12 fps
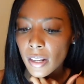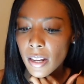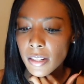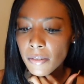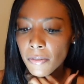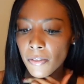
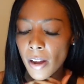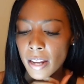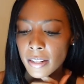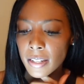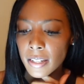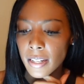as a
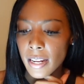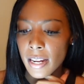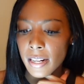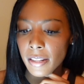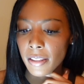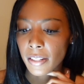fun
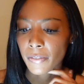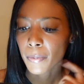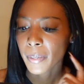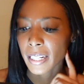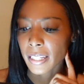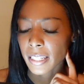scent, this
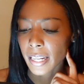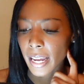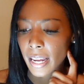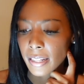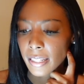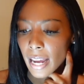feminine
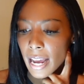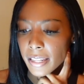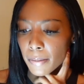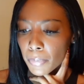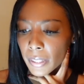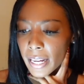scent has
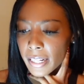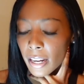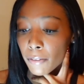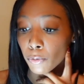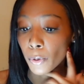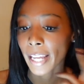a blend
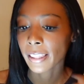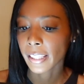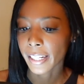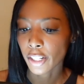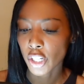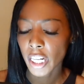of red
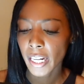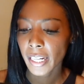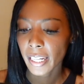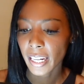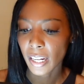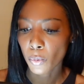lychee,
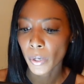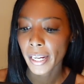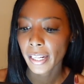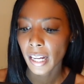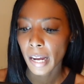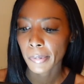
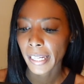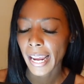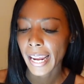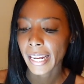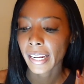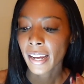kiwi,
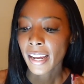cupcake,